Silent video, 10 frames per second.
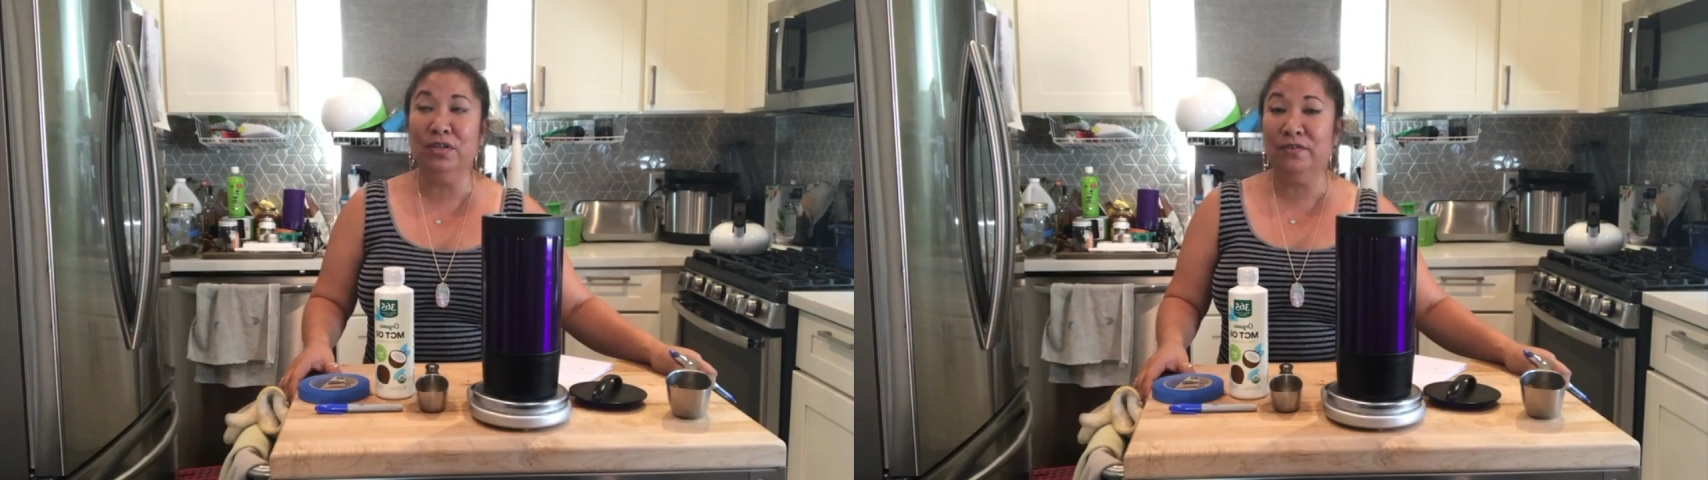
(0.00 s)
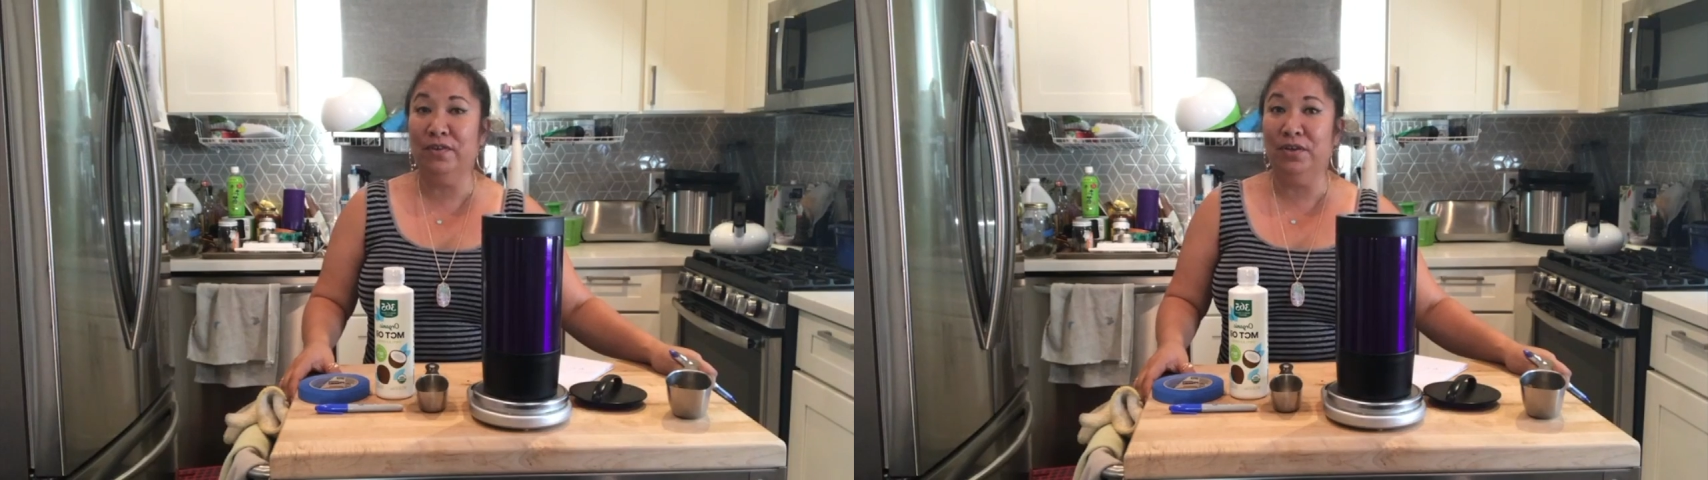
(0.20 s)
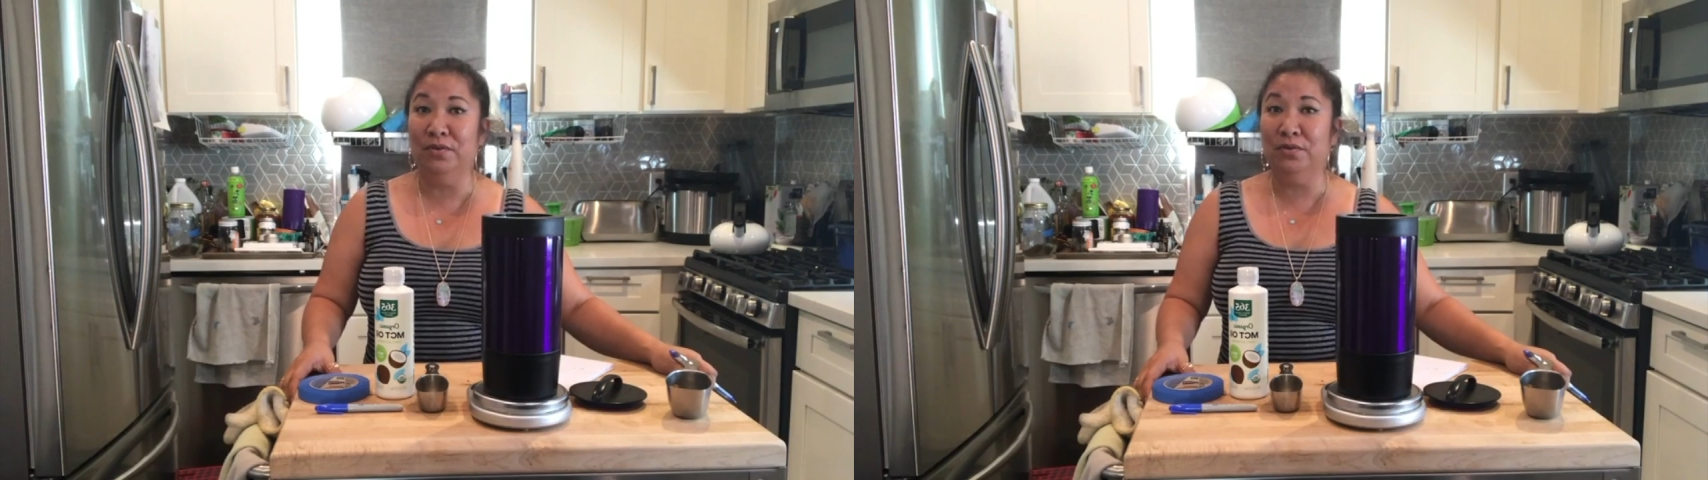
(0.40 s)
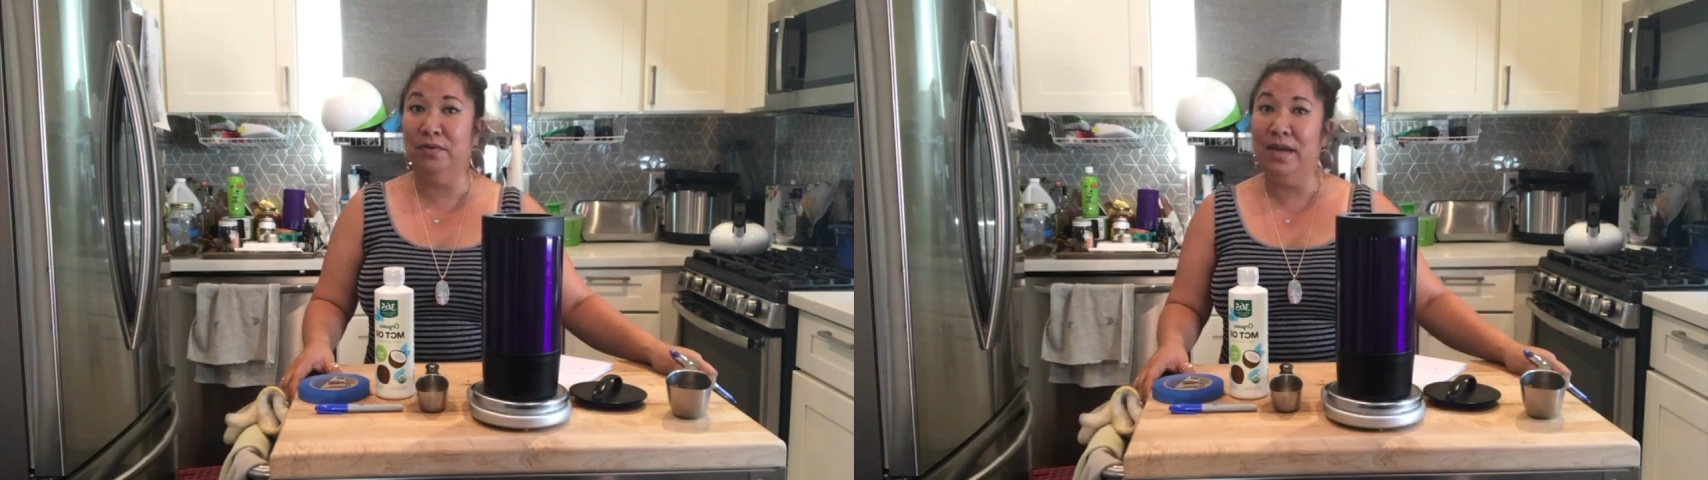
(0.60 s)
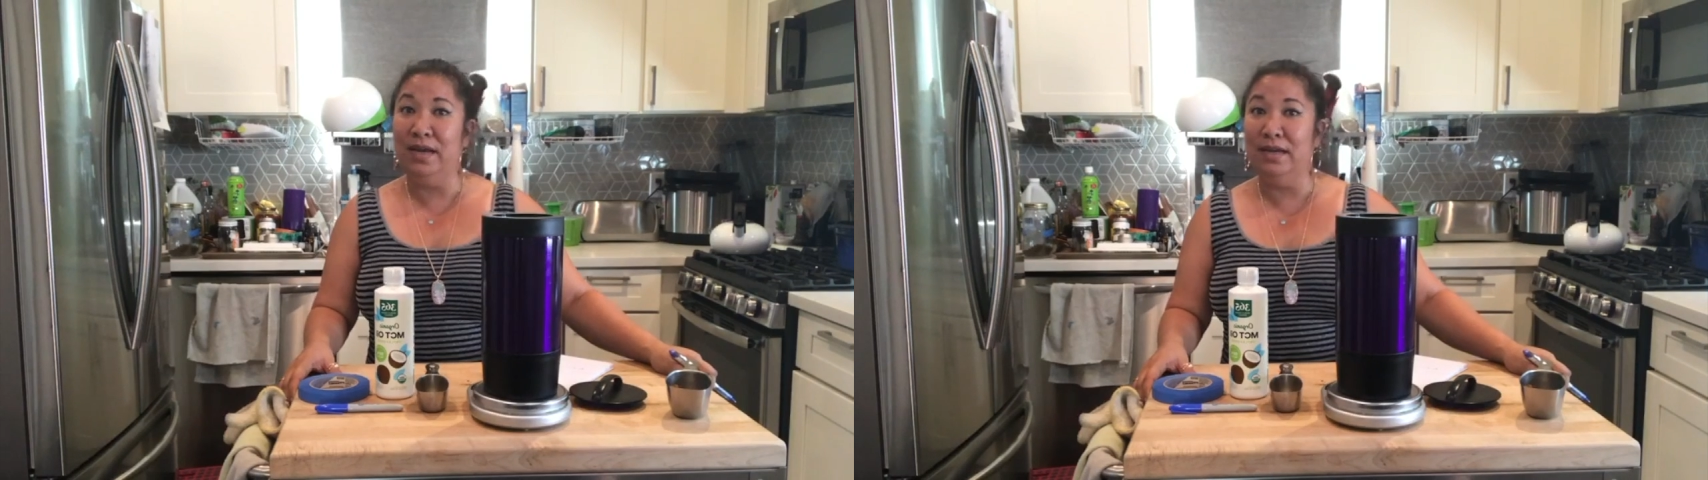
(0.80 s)
works for you,
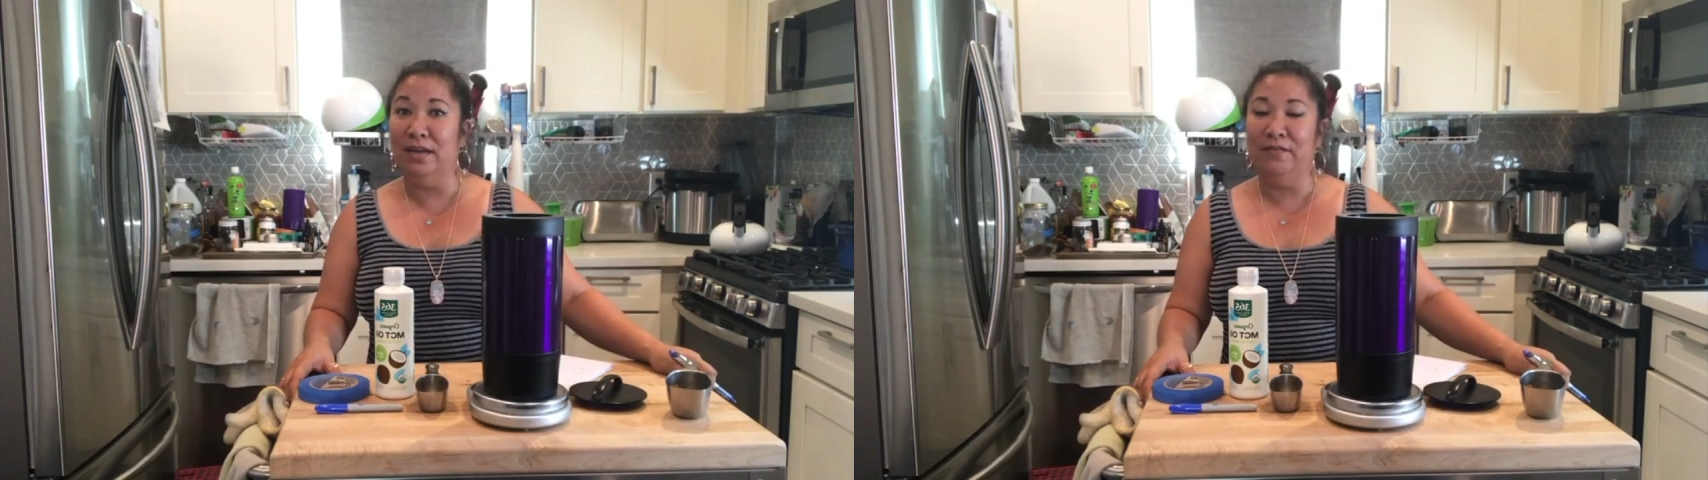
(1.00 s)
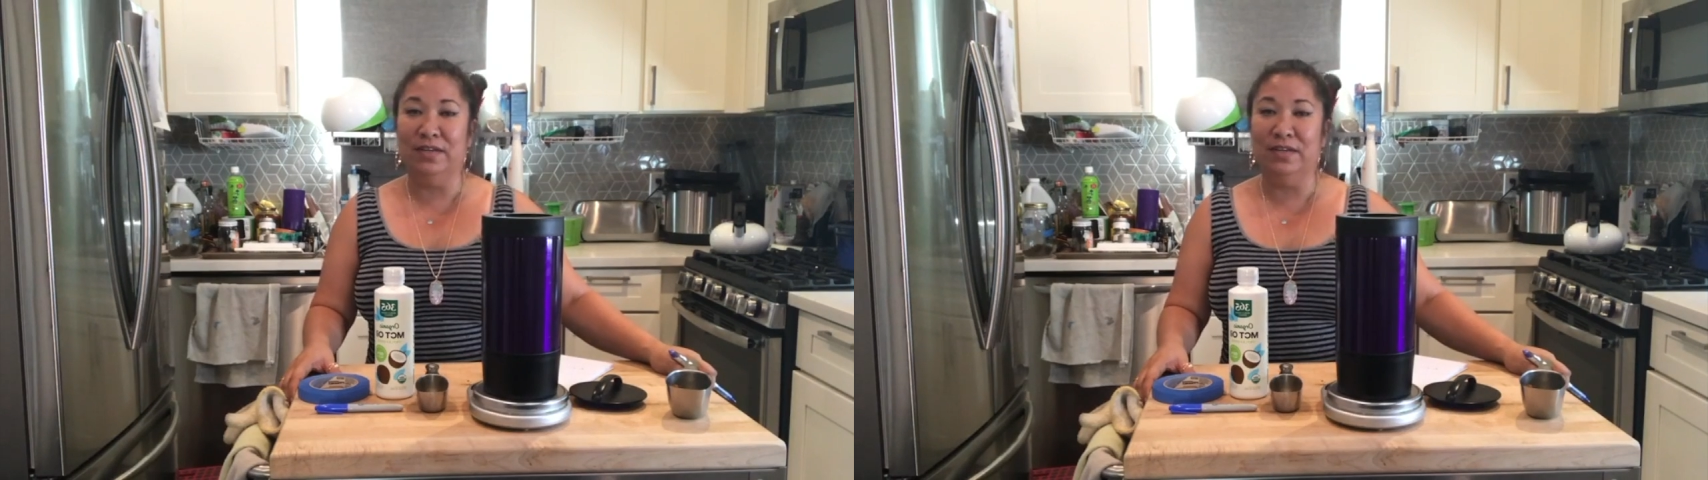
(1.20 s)
great,